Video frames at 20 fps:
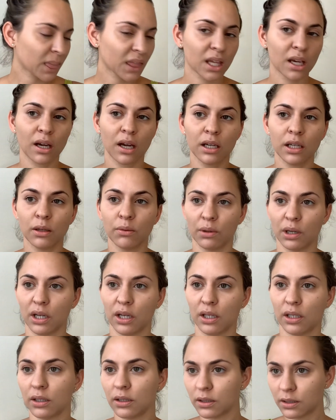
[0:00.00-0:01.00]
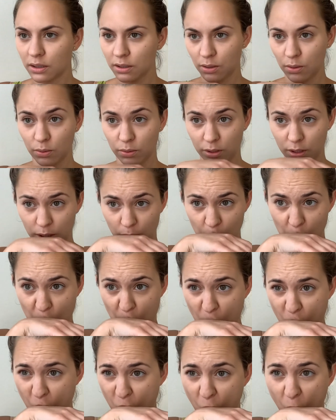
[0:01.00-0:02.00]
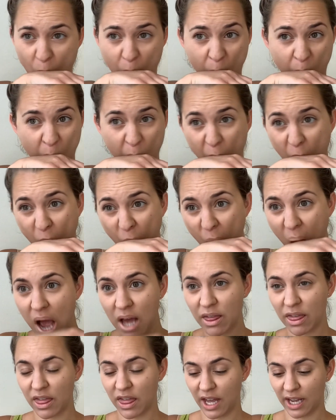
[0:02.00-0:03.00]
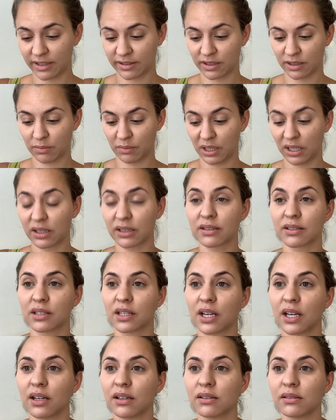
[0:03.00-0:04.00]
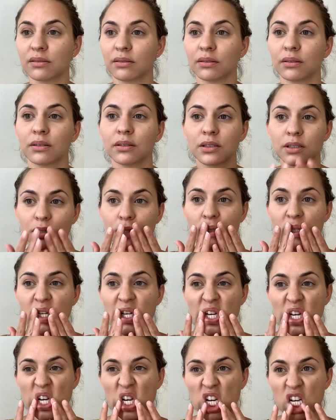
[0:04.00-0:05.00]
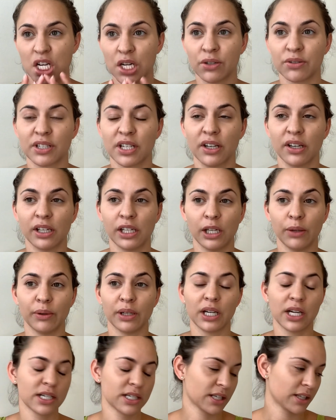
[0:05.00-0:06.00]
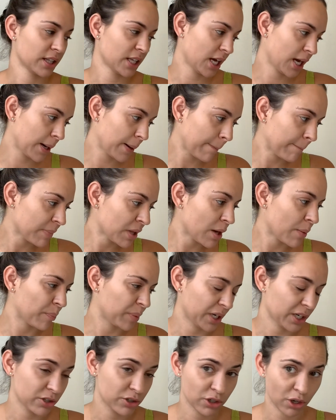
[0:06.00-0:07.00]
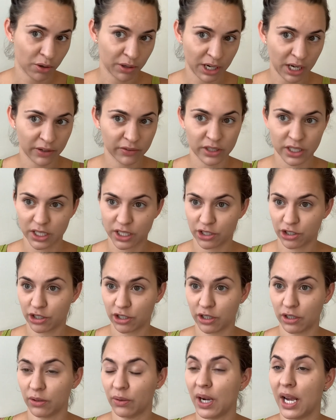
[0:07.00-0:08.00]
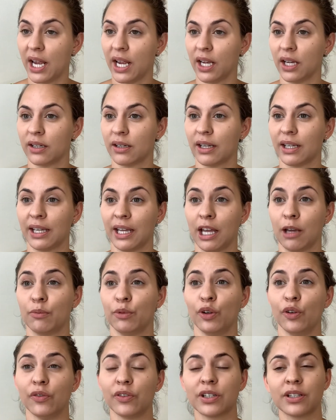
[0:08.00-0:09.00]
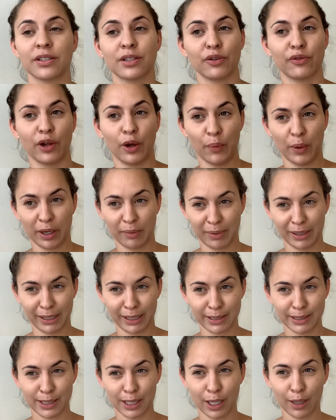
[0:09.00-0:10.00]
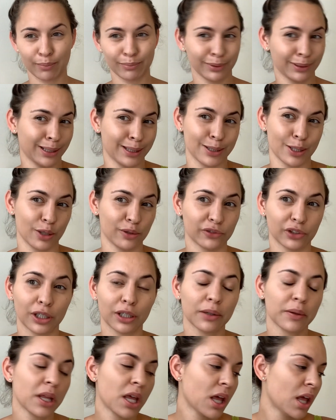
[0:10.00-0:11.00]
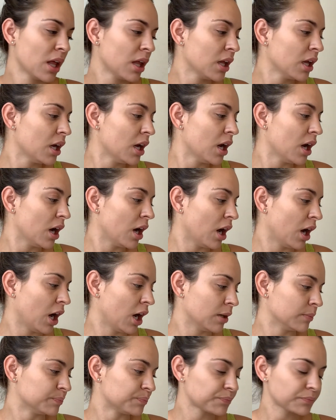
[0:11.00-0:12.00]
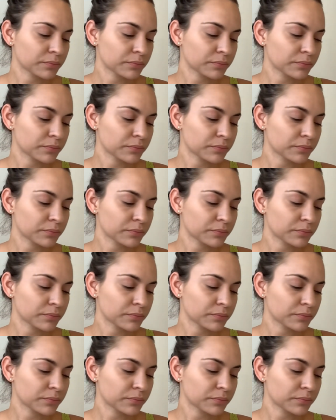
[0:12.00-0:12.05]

anyway, hold on. That's embarrassing. Don't tell anyone I did that. But I don't have a tissue, and I can't move because if I wake my kids up, it's over. So